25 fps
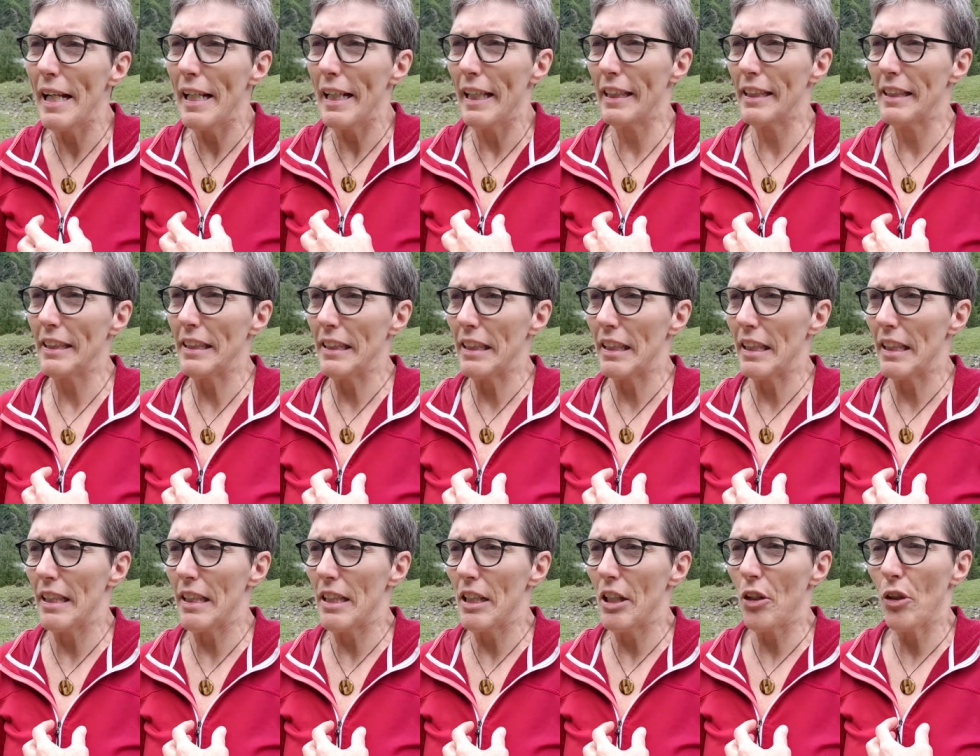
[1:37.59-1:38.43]
It's
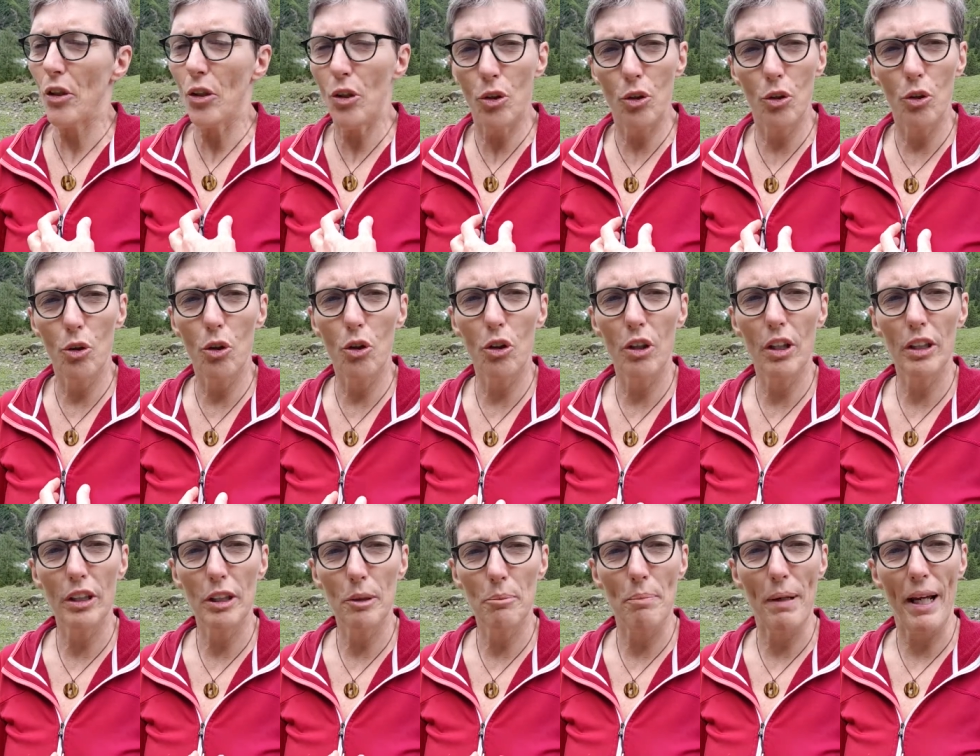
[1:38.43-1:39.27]
the
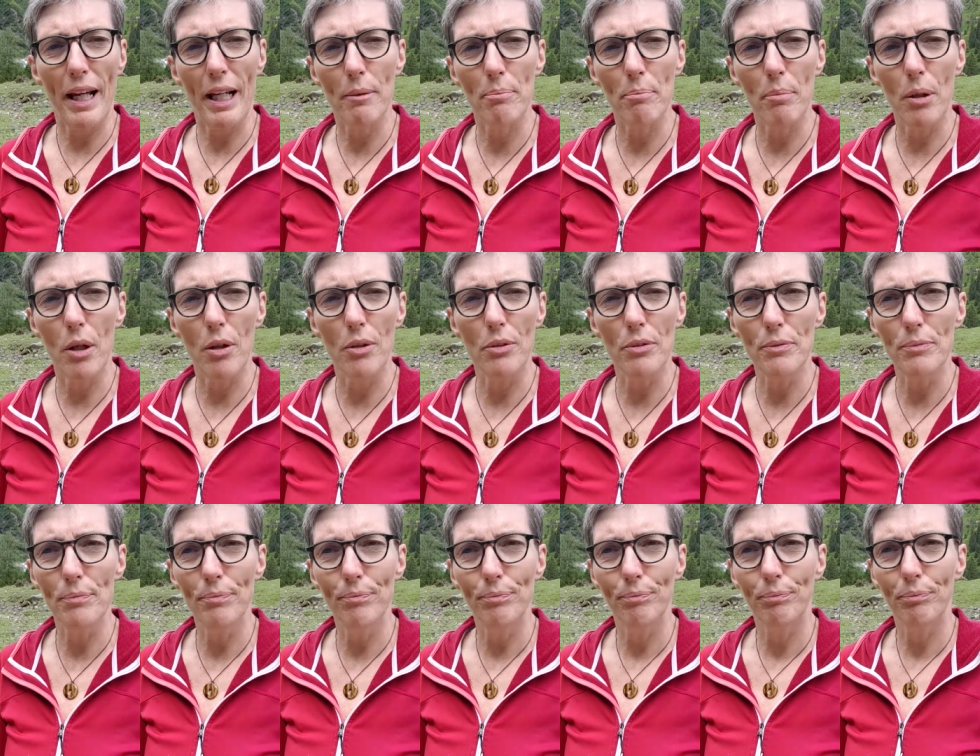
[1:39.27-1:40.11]
core, the backbone,
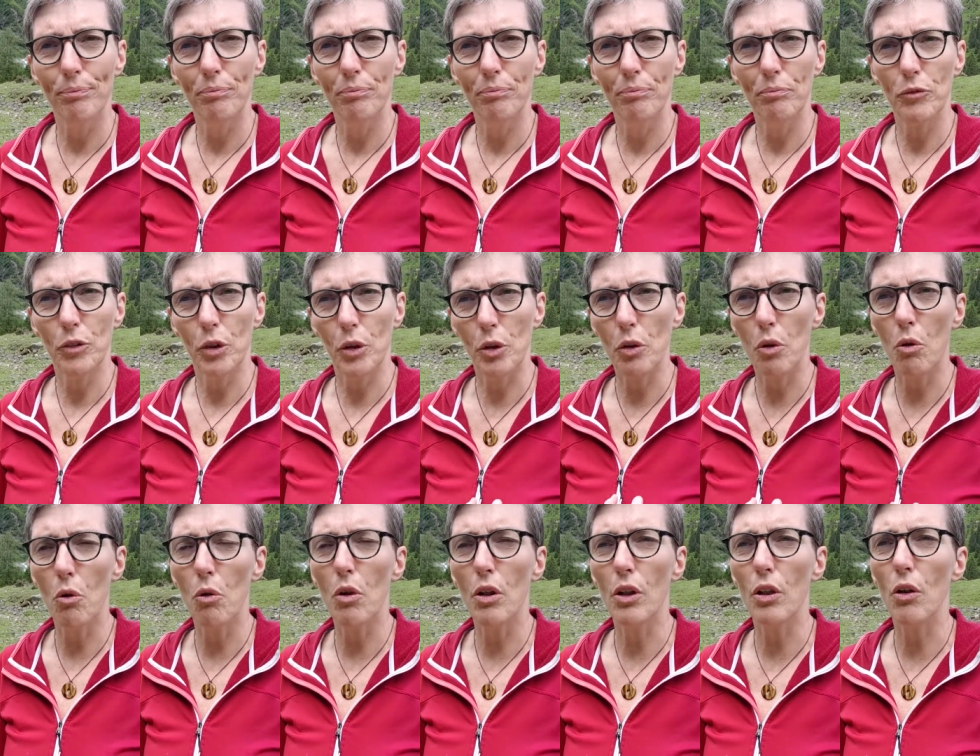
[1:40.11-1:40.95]
the
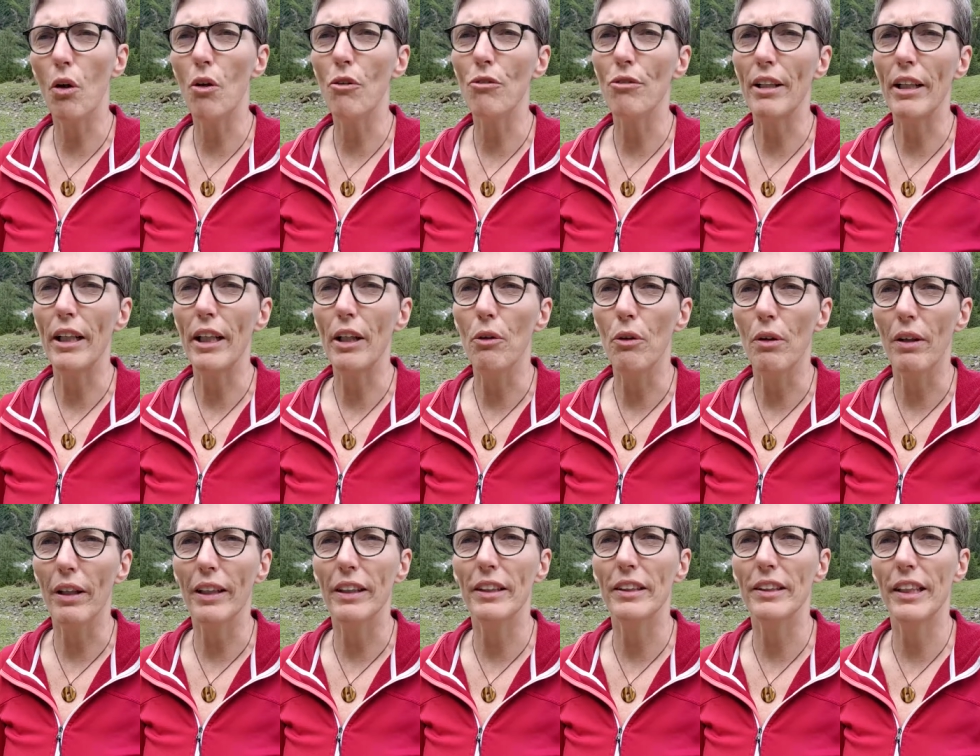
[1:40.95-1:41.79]
core of a
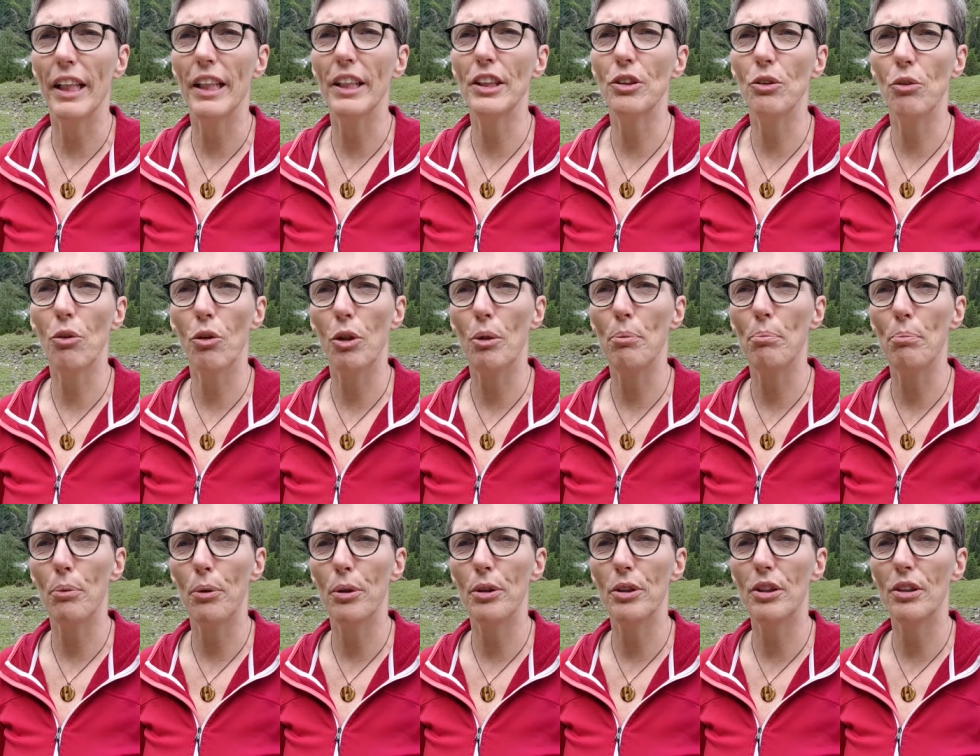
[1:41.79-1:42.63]
organization or a
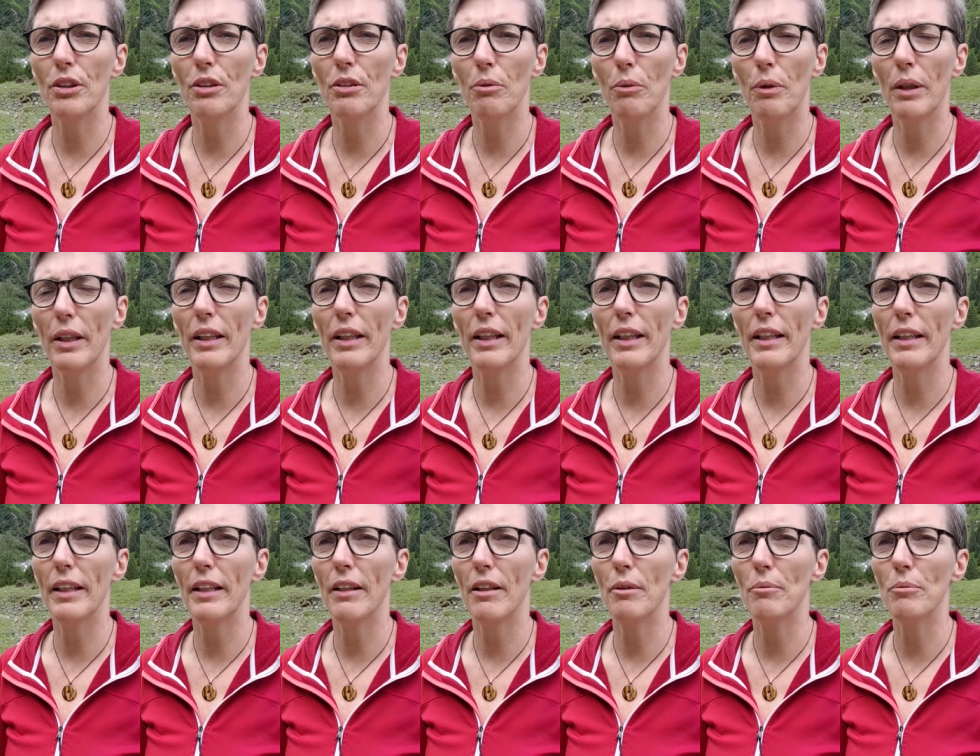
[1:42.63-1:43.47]
person when it
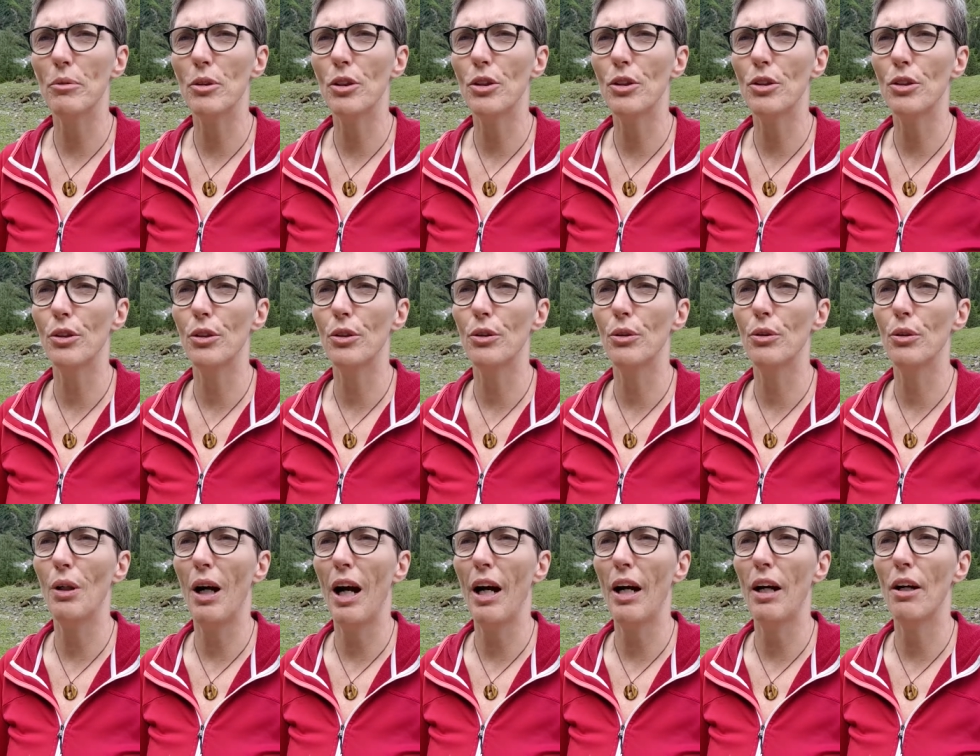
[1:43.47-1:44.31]
comes
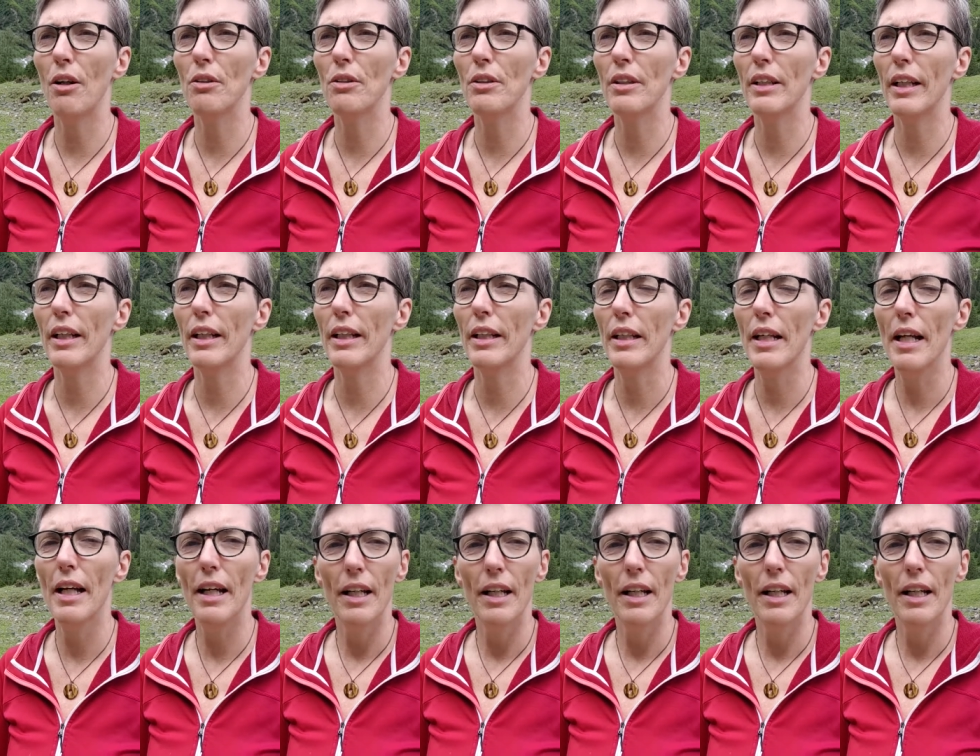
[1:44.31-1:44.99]
to how they